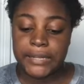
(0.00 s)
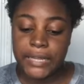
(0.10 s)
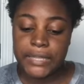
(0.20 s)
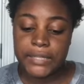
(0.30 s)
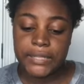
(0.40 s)

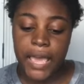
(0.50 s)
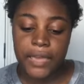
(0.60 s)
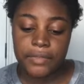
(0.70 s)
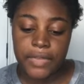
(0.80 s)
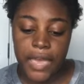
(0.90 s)
did
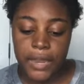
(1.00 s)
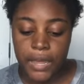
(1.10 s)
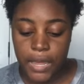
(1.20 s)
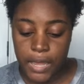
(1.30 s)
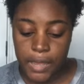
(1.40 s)
say that
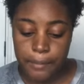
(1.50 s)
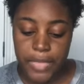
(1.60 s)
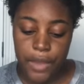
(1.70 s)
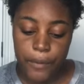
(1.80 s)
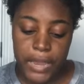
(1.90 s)

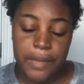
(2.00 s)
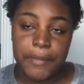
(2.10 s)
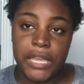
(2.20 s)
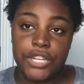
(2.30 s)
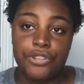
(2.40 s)
they
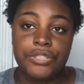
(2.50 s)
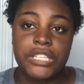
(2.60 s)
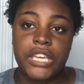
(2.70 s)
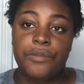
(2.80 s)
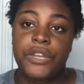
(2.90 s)
recommend
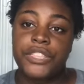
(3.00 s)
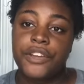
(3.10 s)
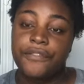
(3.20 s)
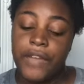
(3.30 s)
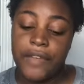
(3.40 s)
using it with
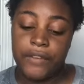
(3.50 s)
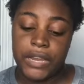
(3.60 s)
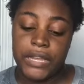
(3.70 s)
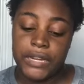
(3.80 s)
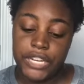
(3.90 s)
your favorite
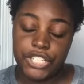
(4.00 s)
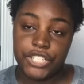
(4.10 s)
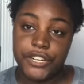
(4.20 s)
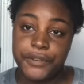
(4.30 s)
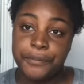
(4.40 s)

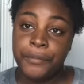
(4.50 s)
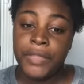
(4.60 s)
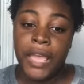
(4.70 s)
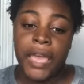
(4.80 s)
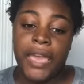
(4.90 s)
conditioner.
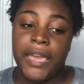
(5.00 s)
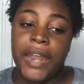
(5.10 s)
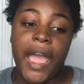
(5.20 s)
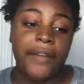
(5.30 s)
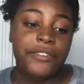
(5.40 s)

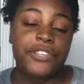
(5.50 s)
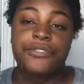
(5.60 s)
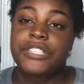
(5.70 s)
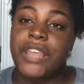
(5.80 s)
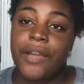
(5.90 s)
And after
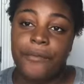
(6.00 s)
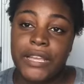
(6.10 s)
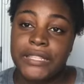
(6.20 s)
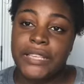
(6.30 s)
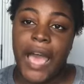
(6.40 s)
using that
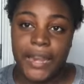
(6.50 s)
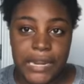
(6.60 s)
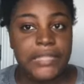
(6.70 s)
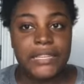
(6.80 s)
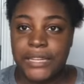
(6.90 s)
rinse, I
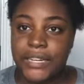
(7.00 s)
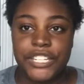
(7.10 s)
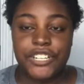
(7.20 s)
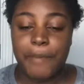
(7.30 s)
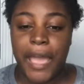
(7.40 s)
need to
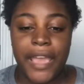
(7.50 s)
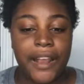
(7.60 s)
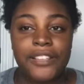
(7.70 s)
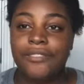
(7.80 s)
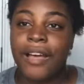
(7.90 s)
condition my
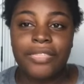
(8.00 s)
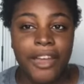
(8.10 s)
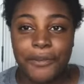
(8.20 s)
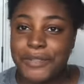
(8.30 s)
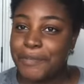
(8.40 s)
hair. So I
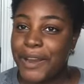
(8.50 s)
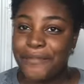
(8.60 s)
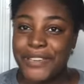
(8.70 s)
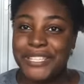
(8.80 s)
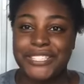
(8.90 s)
thought it was
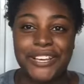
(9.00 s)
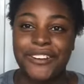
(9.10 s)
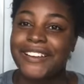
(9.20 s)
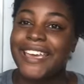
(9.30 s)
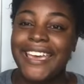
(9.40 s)
perfect to go
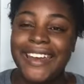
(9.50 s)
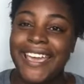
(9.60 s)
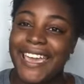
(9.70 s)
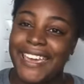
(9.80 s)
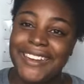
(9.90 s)
ahead
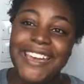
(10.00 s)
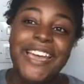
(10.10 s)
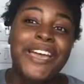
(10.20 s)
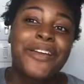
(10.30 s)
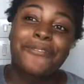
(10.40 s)
and
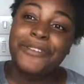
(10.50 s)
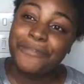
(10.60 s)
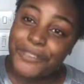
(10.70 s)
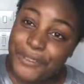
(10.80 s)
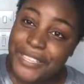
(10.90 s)

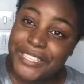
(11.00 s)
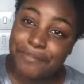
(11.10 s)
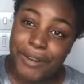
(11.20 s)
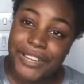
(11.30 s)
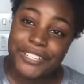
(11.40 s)
review this
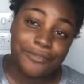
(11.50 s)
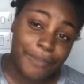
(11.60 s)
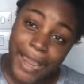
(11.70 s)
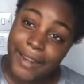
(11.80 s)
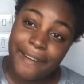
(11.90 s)
brush
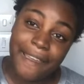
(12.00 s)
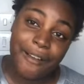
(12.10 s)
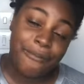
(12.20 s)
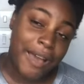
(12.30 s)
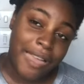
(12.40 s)
right
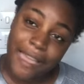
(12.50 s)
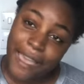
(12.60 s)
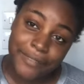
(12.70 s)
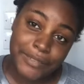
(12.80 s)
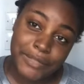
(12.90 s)
now while I
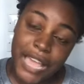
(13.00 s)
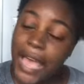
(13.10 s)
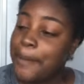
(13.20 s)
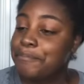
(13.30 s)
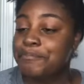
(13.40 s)
have some
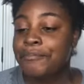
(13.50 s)
time.